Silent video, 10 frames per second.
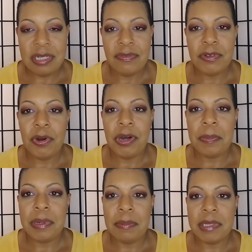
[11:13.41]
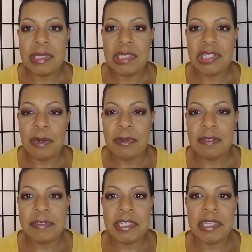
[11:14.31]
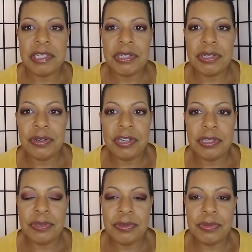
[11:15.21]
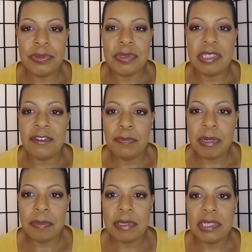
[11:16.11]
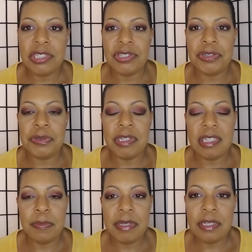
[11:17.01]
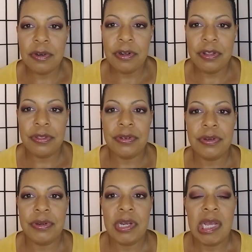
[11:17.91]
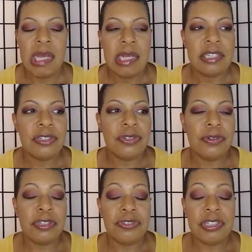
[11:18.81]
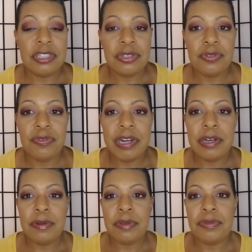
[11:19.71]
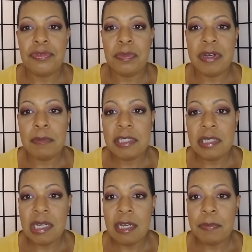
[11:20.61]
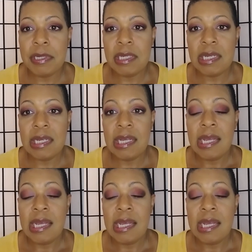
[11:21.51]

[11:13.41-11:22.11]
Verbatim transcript: If you are published, I would love to hear are you self published? Are you an independent author? Did you go the traditional route through a publishing company?